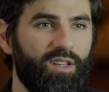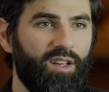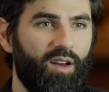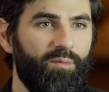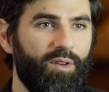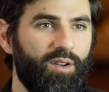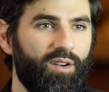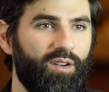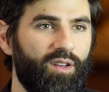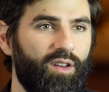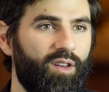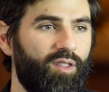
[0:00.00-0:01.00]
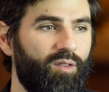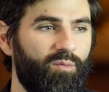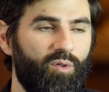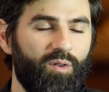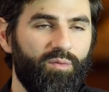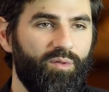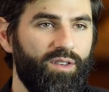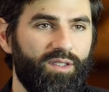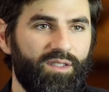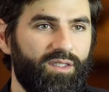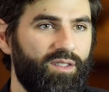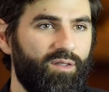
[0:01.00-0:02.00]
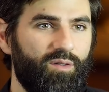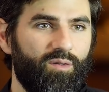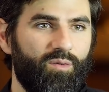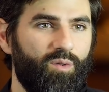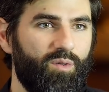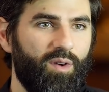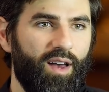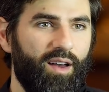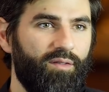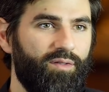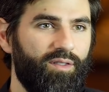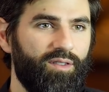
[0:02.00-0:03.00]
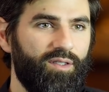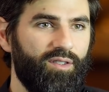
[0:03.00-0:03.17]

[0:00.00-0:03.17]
that come here, the more priests we will have for this